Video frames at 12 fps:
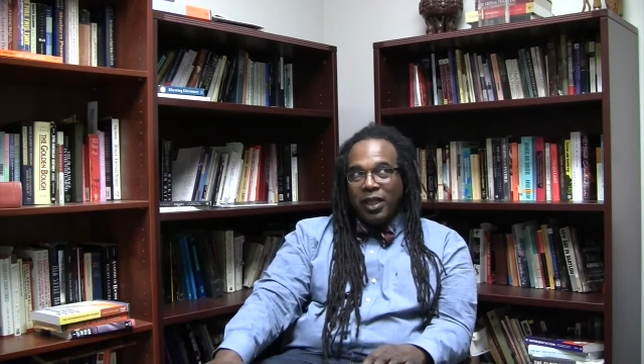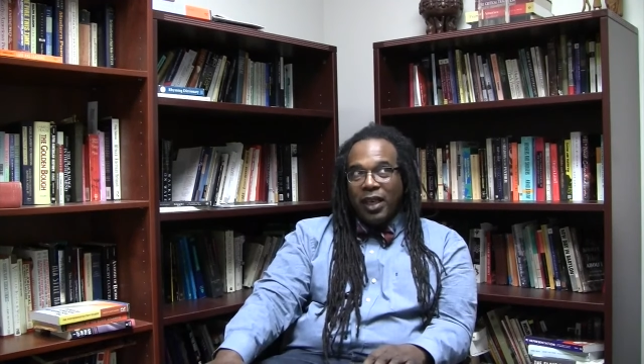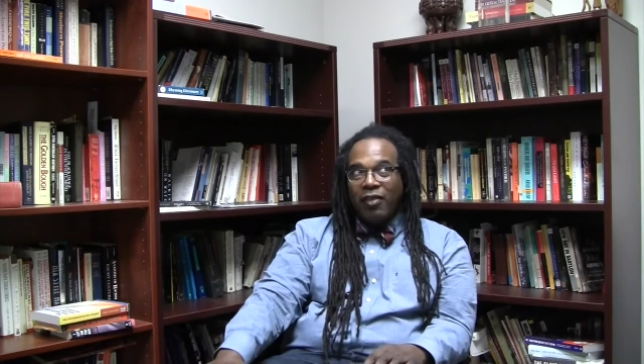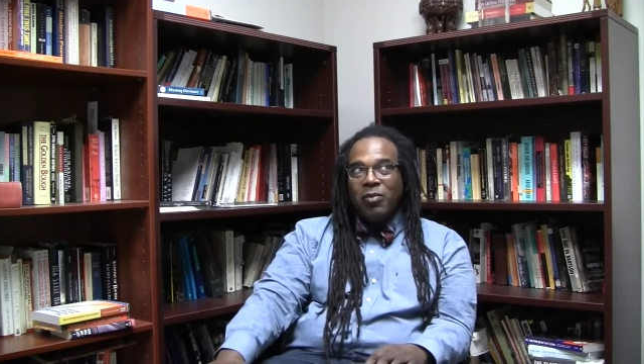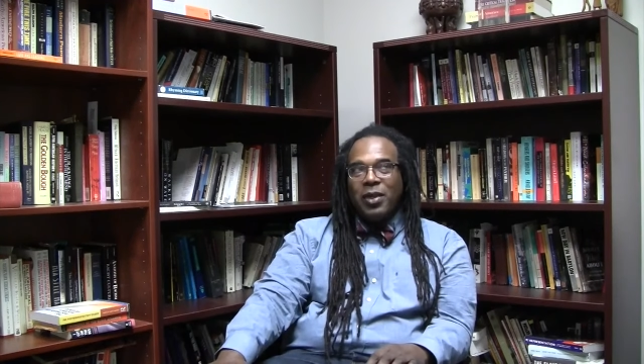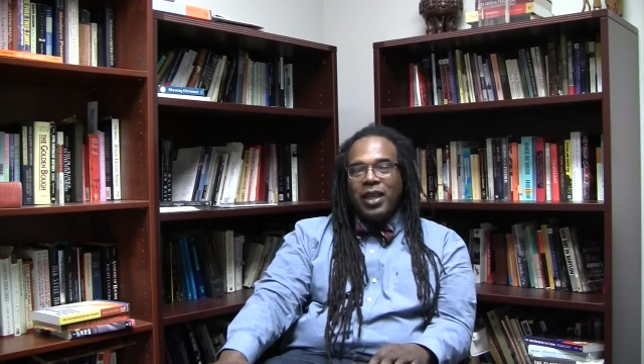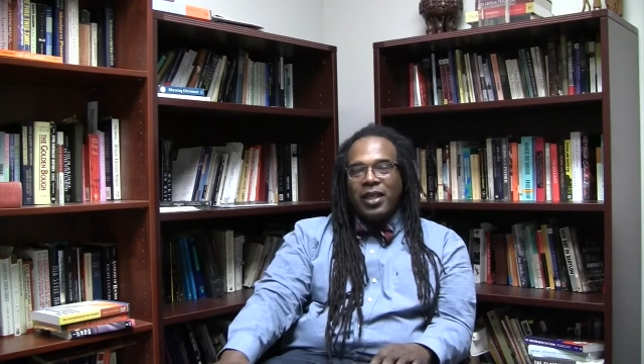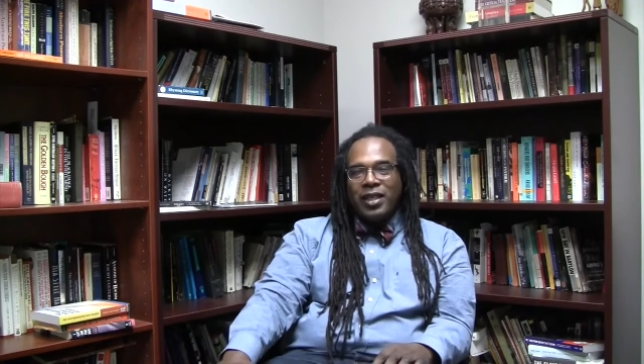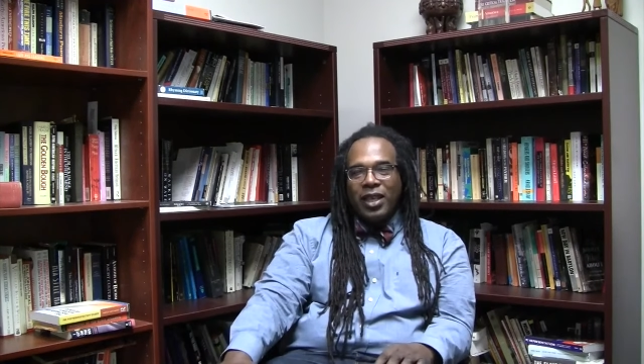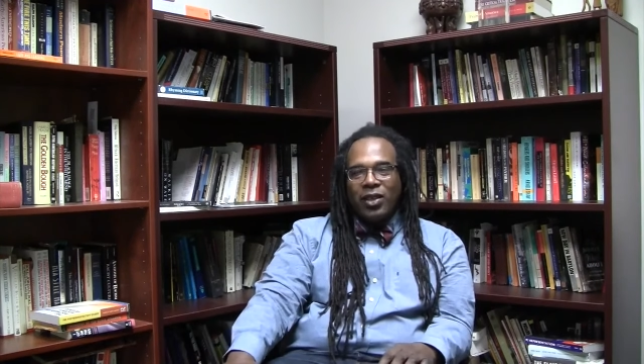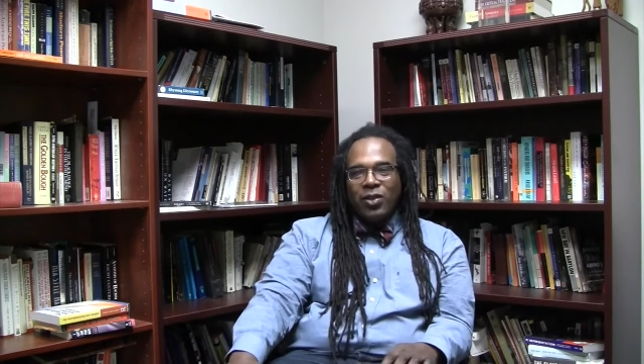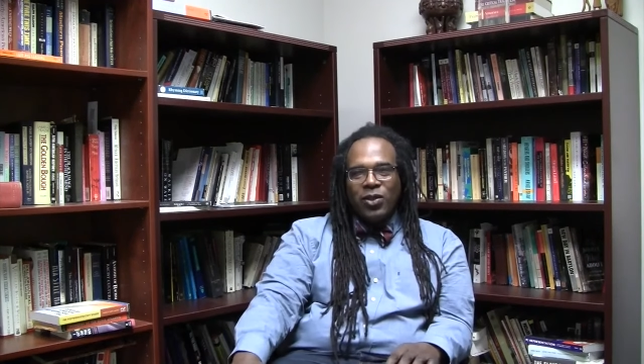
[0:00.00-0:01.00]
and I've been at
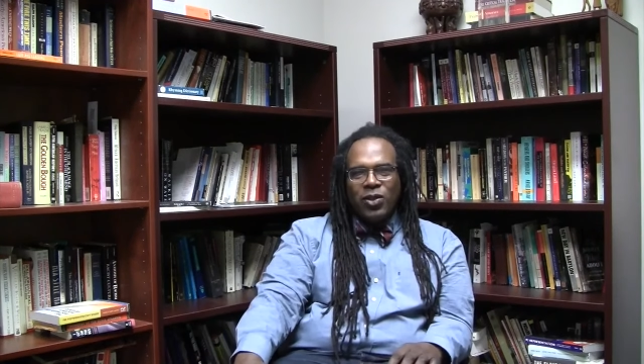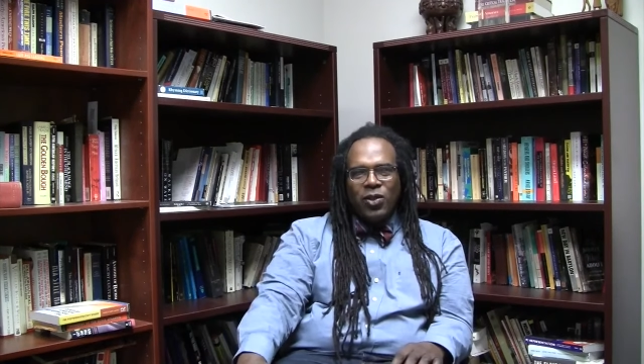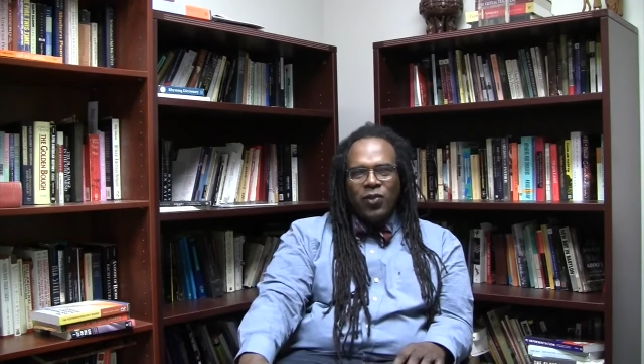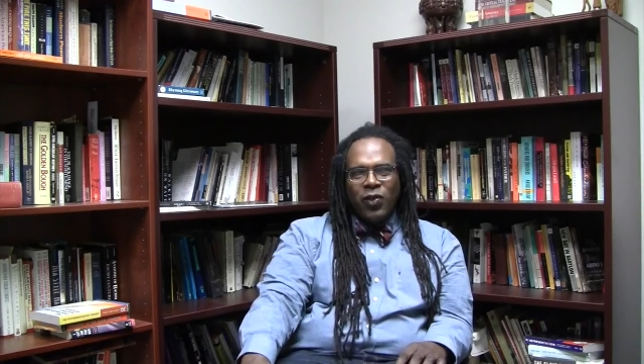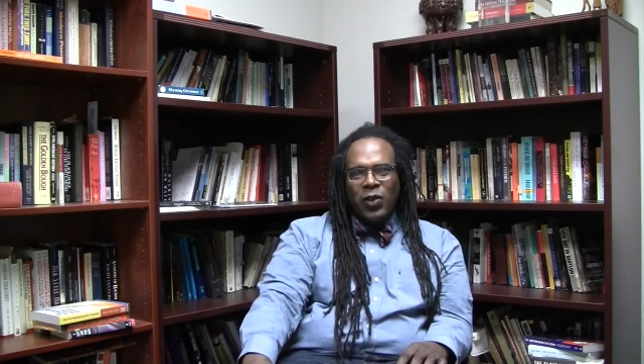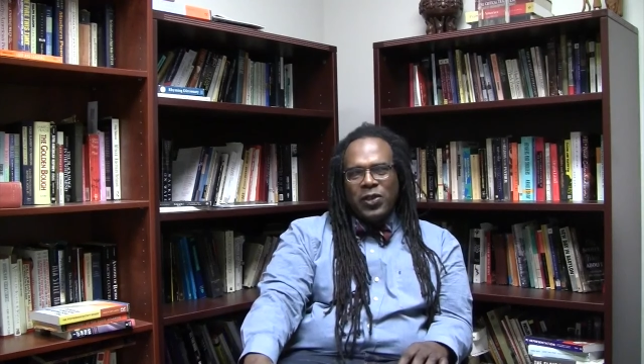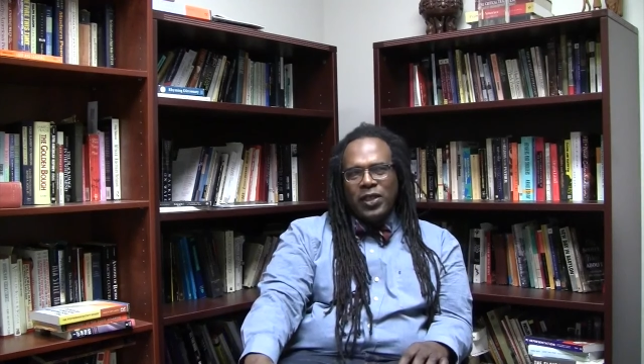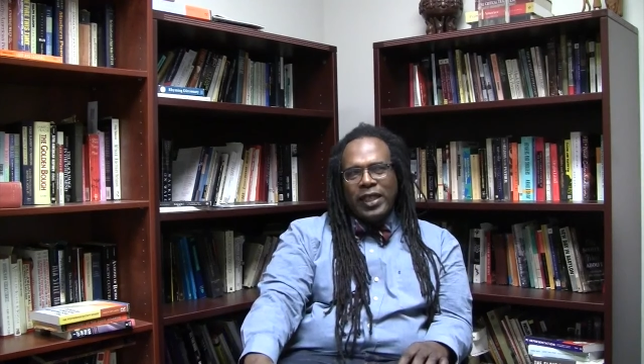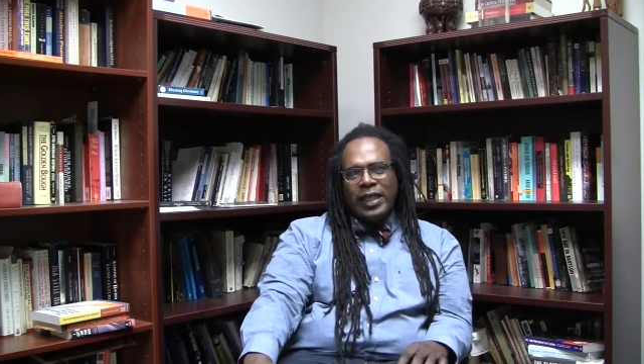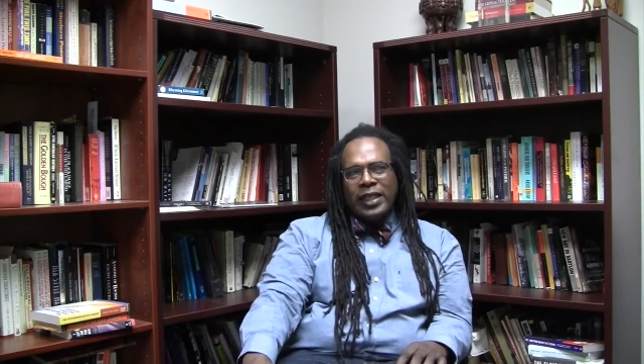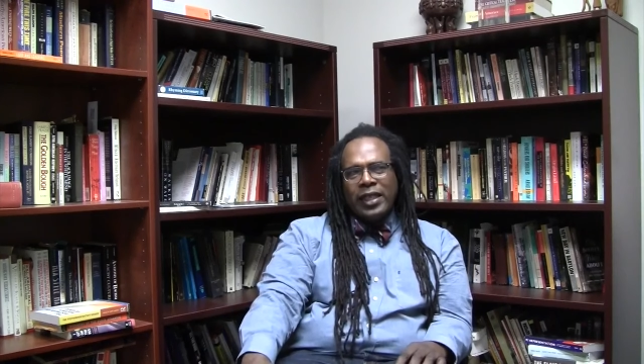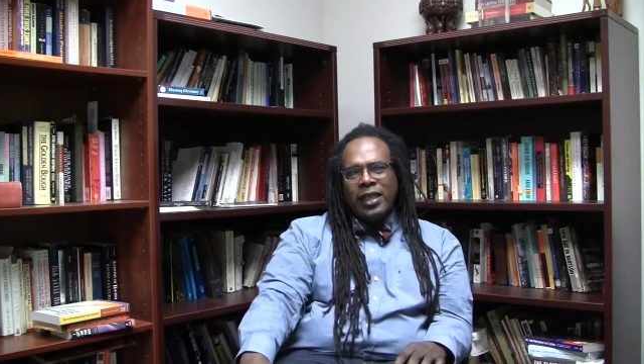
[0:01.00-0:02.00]
Saint Louis
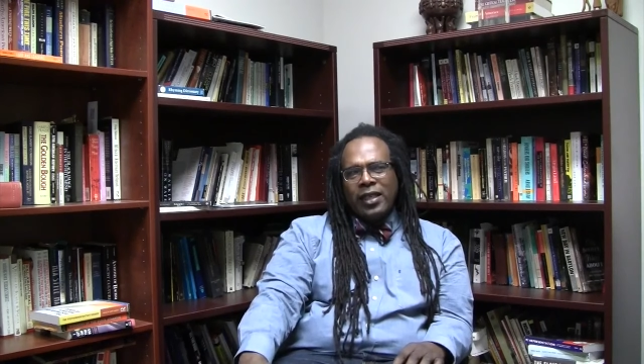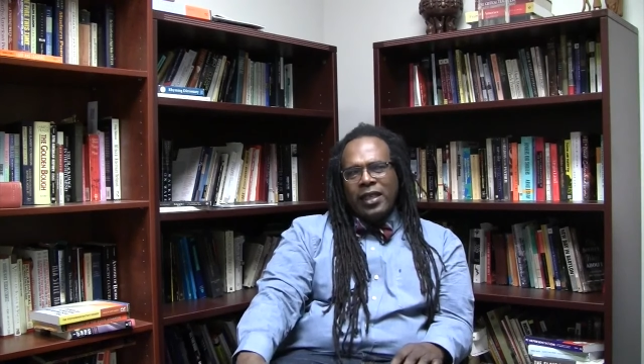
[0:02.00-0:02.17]
University